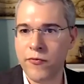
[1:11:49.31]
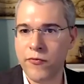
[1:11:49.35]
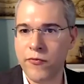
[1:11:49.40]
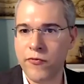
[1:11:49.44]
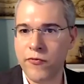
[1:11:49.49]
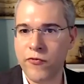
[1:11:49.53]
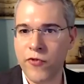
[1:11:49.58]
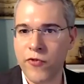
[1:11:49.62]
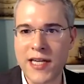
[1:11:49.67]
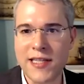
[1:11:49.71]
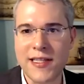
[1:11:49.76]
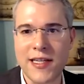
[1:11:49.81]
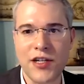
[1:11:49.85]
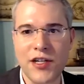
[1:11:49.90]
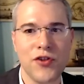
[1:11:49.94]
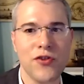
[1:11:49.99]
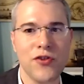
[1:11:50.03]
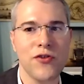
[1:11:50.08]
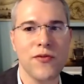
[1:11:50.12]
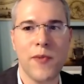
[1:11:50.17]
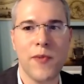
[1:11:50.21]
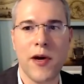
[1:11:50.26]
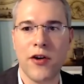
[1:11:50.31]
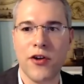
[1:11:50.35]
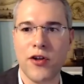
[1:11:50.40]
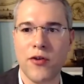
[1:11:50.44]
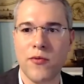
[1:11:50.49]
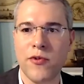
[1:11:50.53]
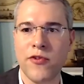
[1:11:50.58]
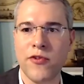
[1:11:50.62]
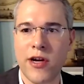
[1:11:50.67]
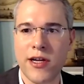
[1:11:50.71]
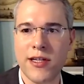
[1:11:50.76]
raise issues about
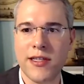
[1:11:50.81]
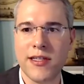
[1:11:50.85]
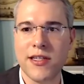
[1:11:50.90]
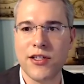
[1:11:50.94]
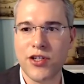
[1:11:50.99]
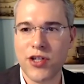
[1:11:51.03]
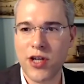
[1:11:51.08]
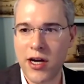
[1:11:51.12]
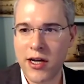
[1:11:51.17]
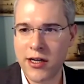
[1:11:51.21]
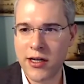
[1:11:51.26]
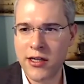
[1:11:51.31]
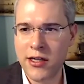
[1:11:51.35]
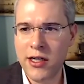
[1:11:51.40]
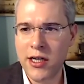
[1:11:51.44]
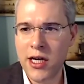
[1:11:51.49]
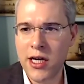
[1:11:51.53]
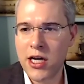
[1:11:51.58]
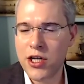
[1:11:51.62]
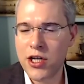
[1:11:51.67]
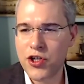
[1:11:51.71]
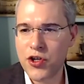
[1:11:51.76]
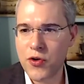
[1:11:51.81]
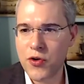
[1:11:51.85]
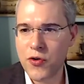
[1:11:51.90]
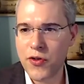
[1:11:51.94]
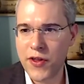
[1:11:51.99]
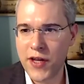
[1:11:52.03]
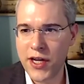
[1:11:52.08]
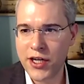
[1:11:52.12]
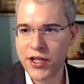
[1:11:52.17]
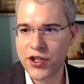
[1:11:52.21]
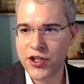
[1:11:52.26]
human rights in China, do you
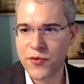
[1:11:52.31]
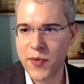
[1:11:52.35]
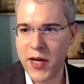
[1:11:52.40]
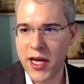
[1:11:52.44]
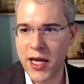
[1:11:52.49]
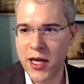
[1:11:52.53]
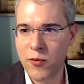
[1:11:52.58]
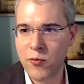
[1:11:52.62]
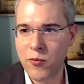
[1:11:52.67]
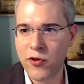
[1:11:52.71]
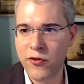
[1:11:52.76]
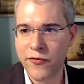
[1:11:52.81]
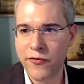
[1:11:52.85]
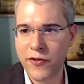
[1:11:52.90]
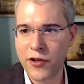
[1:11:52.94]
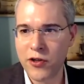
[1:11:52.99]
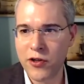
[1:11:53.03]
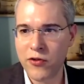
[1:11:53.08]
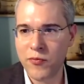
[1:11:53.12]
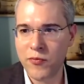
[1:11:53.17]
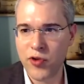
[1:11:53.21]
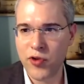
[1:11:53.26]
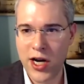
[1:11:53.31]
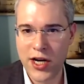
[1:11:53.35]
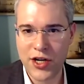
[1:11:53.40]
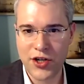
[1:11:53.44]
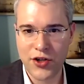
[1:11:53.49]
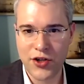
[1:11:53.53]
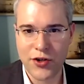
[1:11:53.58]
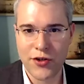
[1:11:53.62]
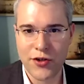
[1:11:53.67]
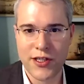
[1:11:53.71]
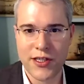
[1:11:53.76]
think Japan will feel
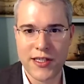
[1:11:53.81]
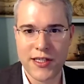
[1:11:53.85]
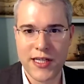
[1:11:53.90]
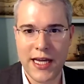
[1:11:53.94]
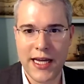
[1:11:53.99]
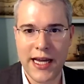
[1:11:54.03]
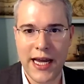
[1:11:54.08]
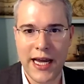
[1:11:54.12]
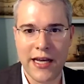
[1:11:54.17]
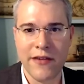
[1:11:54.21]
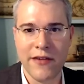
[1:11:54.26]
pressure to take any